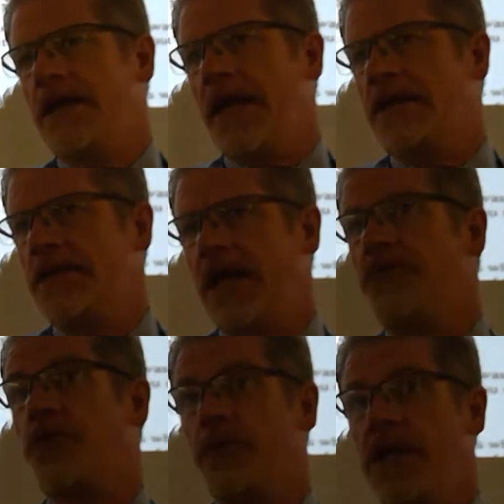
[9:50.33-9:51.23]

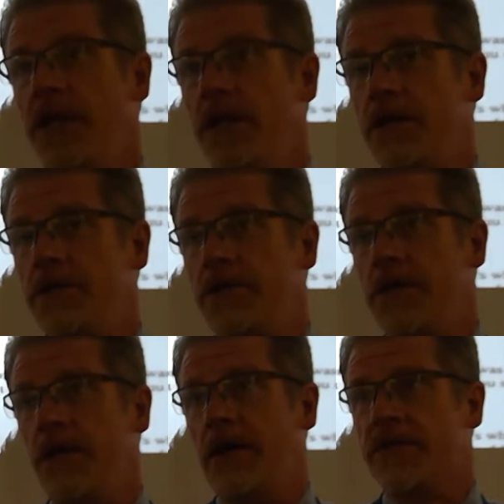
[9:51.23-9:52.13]
and for me,
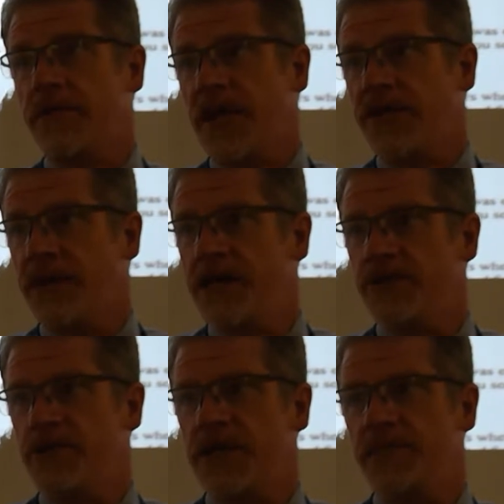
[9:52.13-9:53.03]
I was a math
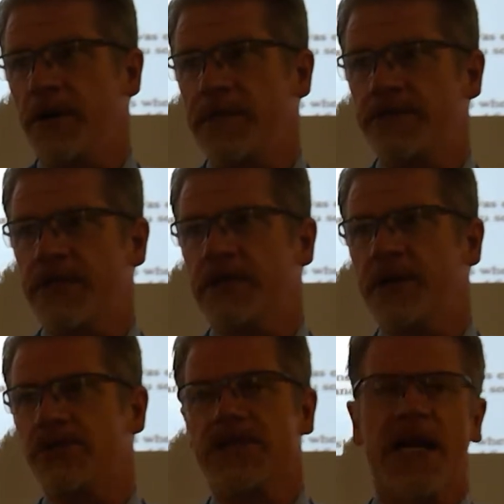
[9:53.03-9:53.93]
major, we did parametric
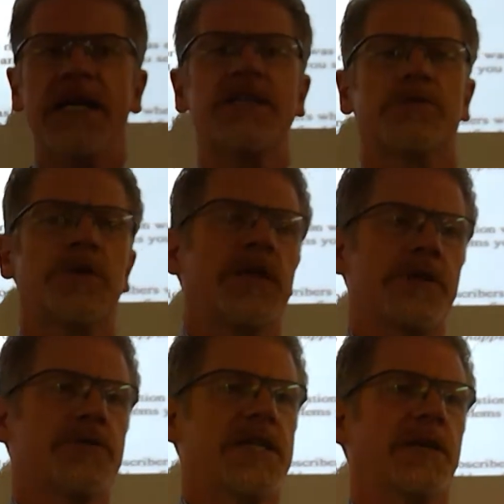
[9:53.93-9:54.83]
equations. I didn't really
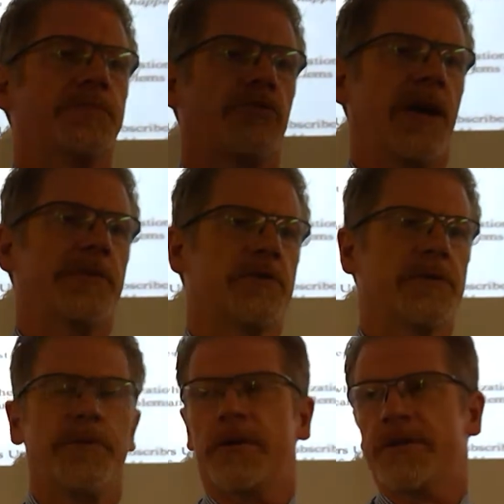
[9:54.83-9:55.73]
understand parameters
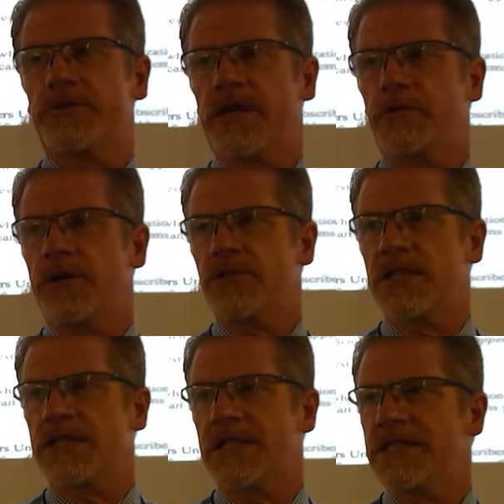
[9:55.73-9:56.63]
and parametric
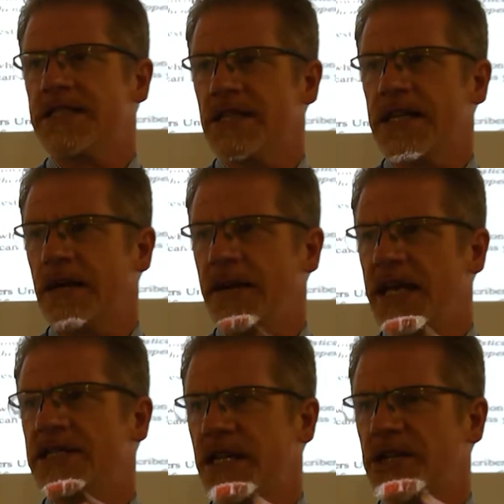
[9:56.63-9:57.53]
equations until I got my
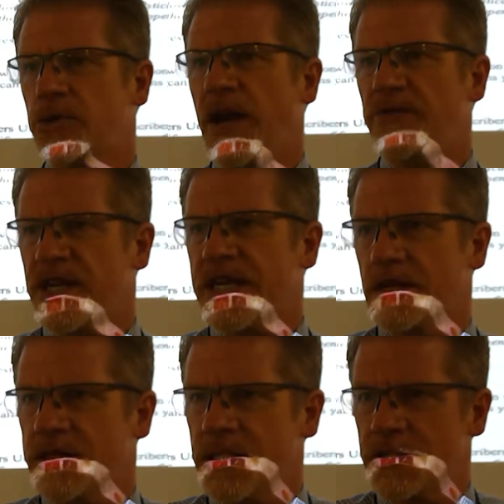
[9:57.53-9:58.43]
hand on a graphing
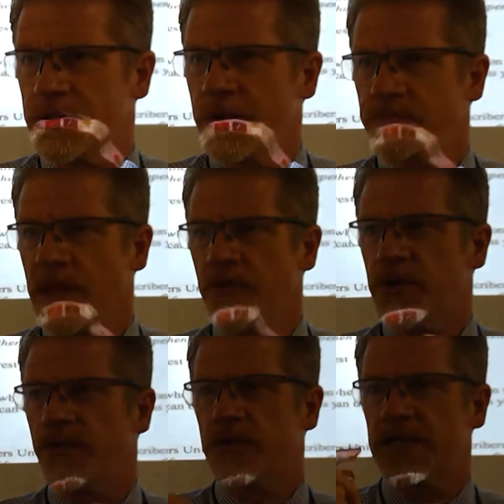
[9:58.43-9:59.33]
calculator for
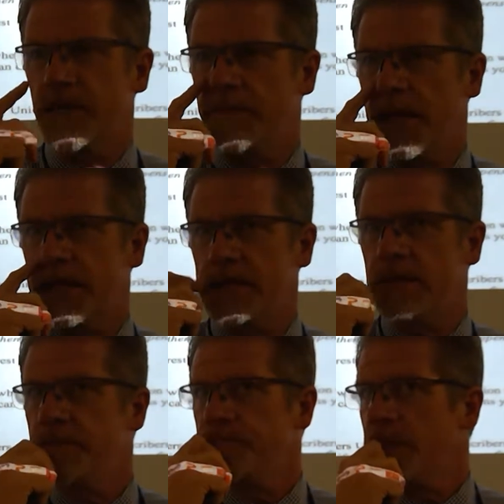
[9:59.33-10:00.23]
the first time back in
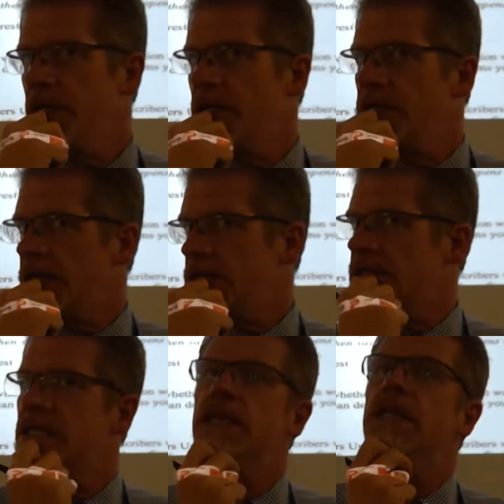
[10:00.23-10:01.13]

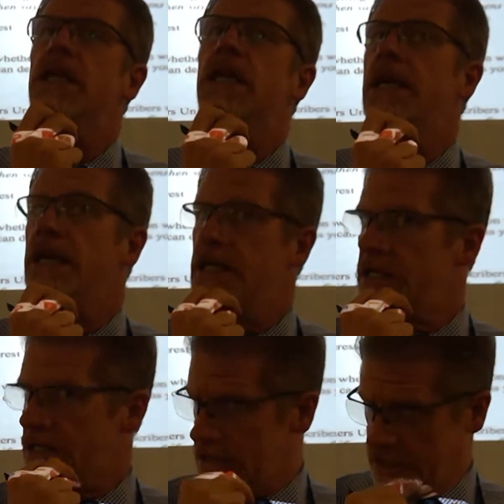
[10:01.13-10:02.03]

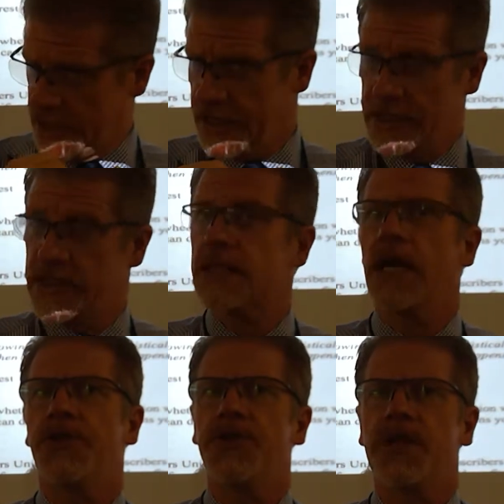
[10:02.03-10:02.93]
1988,
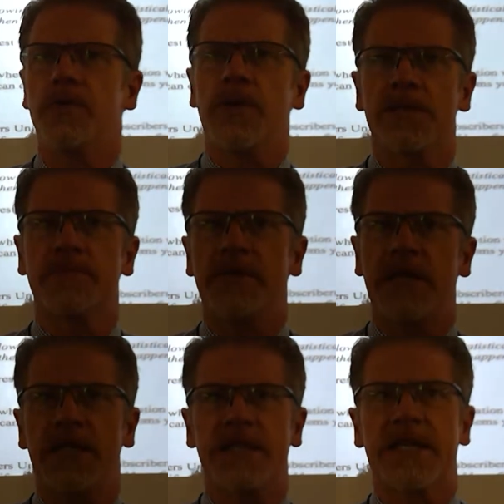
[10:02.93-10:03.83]
think it was, maybe
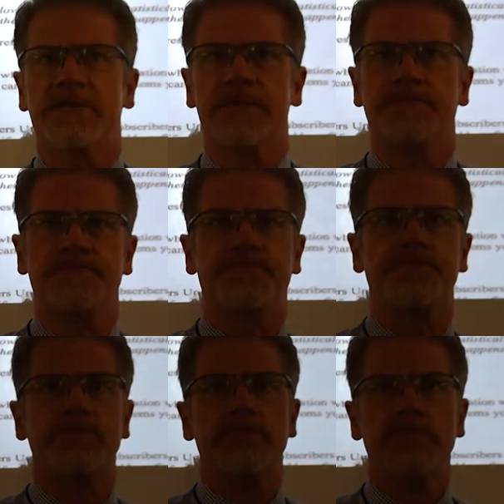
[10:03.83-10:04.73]
87.
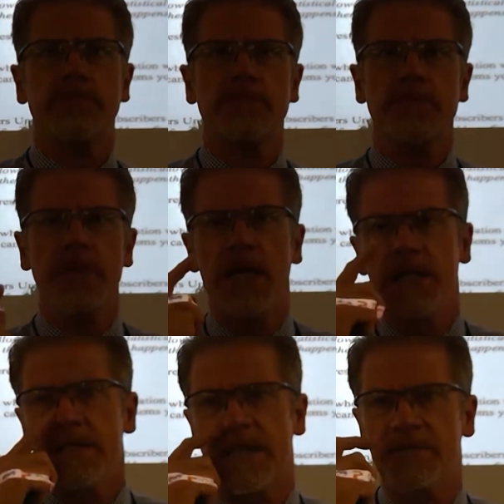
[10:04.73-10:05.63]

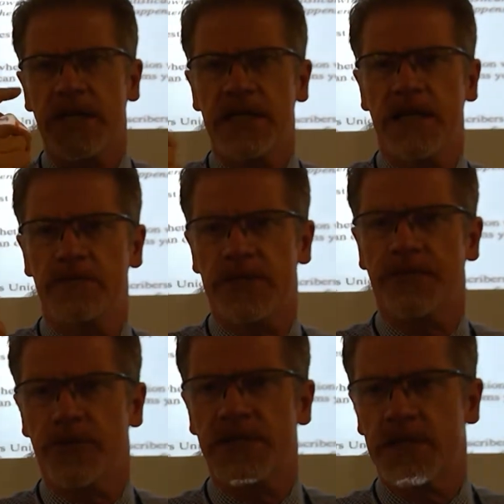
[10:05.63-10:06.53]
87, 88 was the
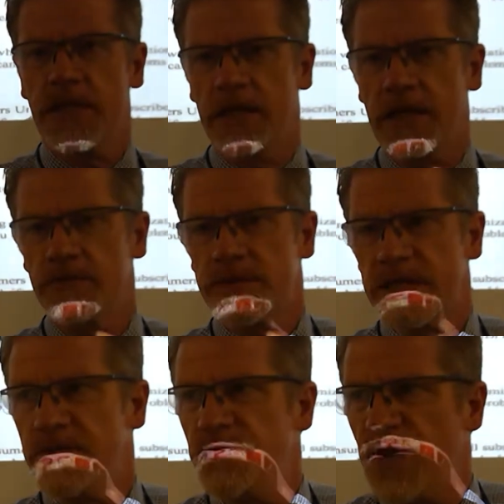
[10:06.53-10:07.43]
first, that was
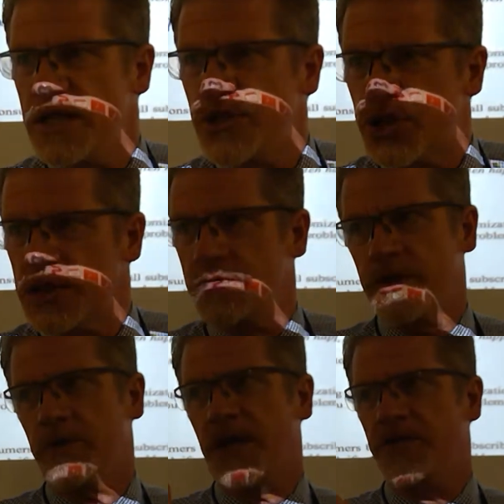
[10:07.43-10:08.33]
the invention of
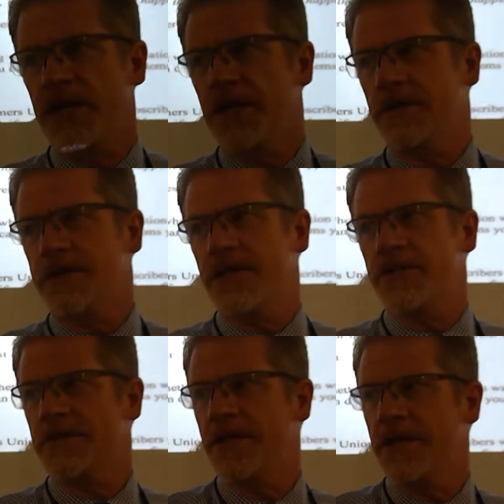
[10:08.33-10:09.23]
the graphing
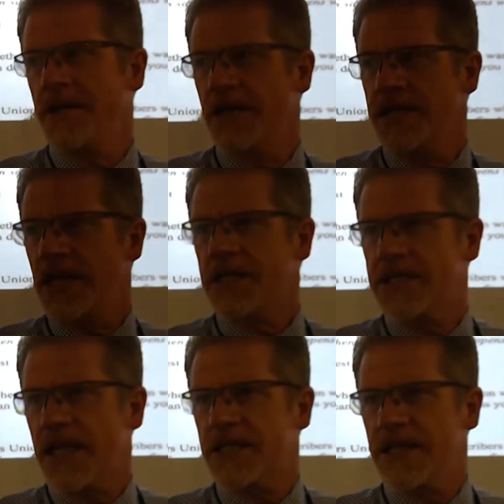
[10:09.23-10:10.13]
calculator. Not
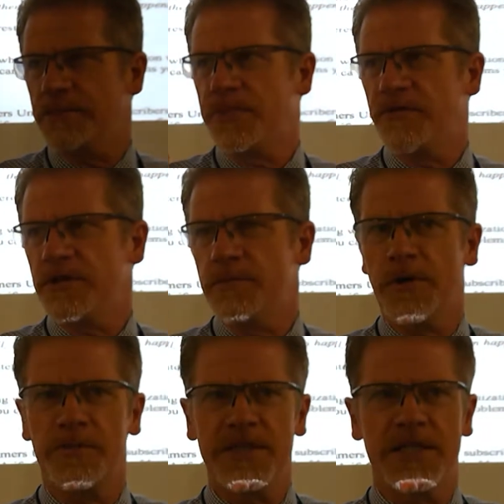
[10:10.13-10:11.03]
exactly a pivotal
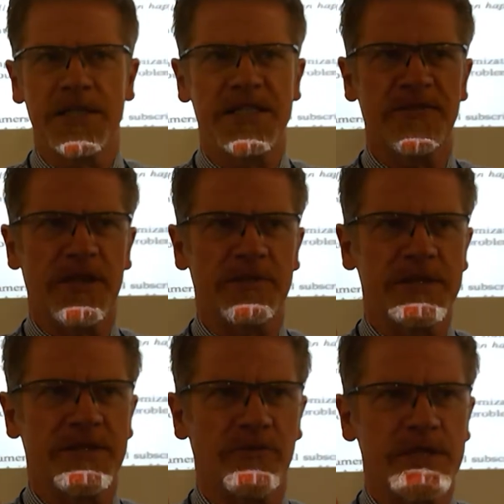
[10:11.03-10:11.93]
moment in the
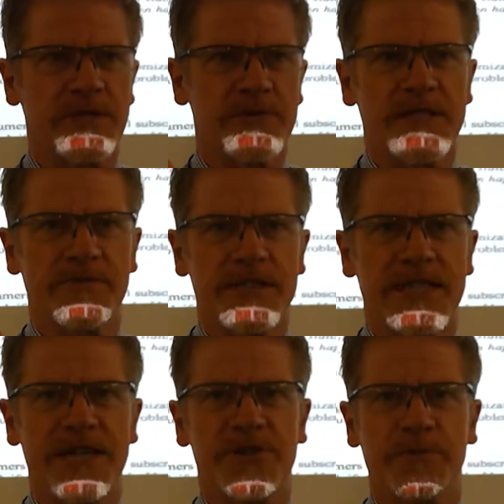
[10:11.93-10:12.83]
development of Western
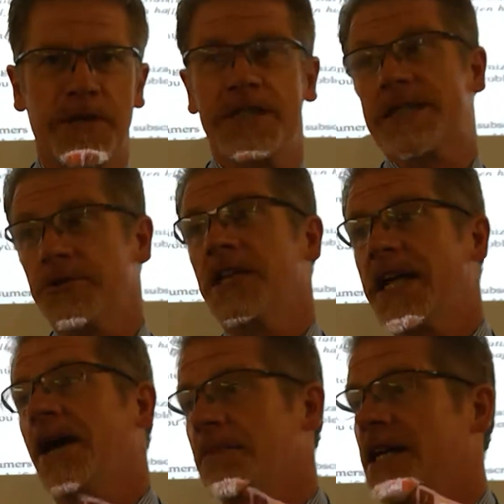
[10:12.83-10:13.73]
civilization, but it certainly
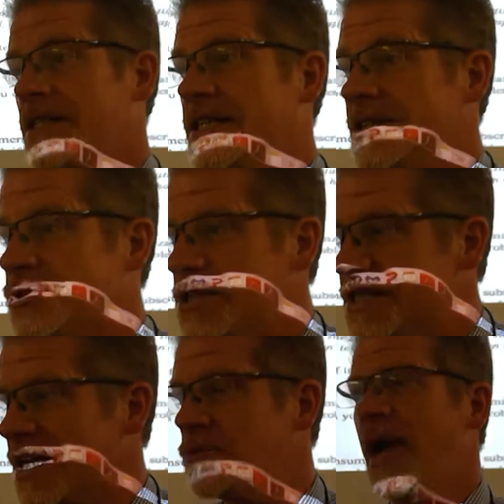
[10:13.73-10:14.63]
got my attention.
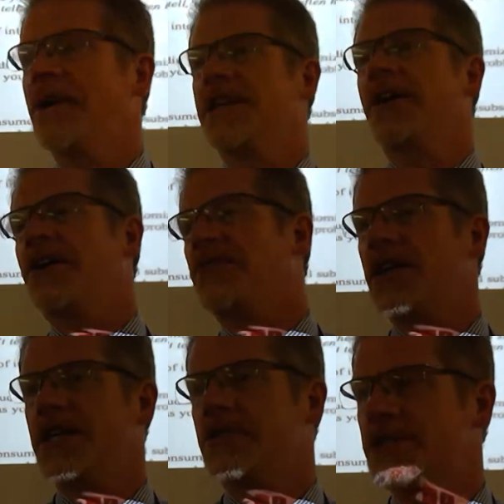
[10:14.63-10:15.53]
It's like, wow, now I
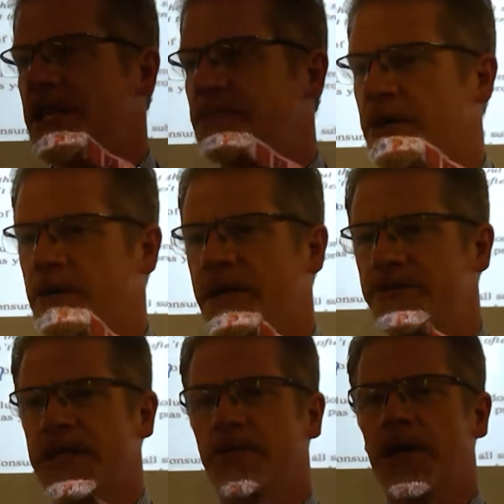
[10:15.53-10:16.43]
finally understand
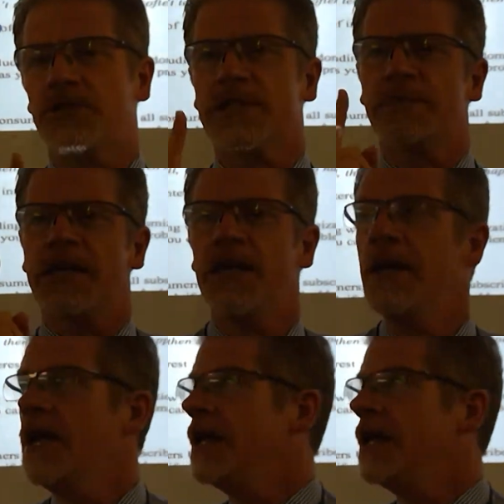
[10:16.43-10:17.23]
parametric equations. But